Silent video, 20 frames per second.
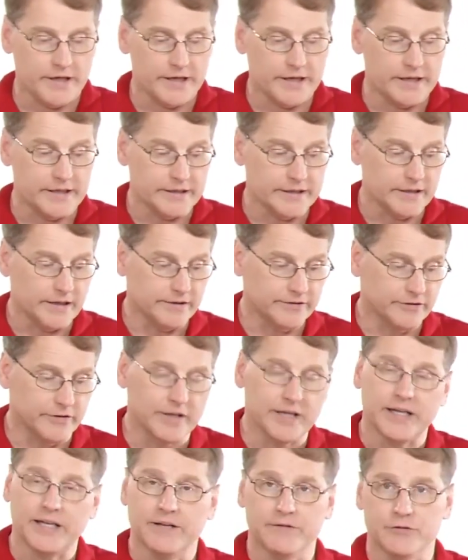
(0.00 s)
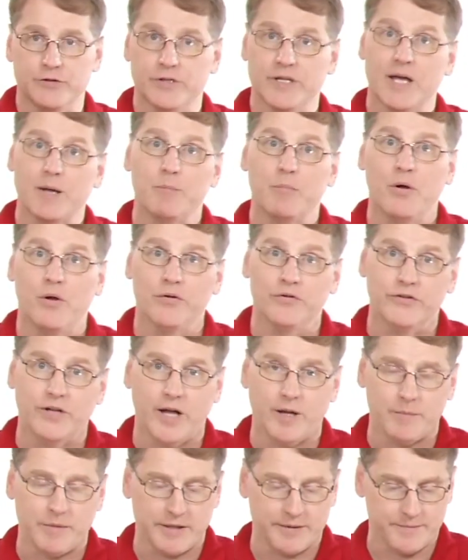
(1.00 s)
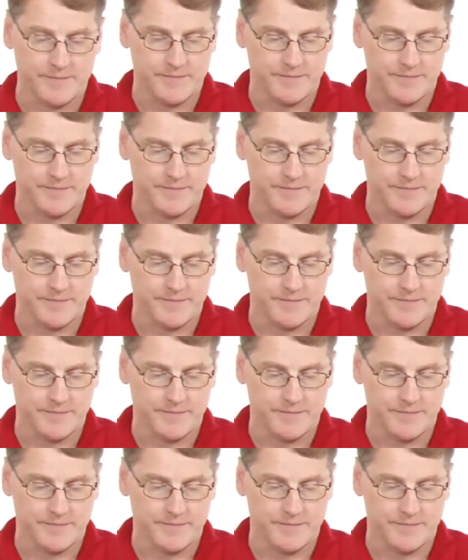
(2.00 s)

And so that gives you that pulse timing.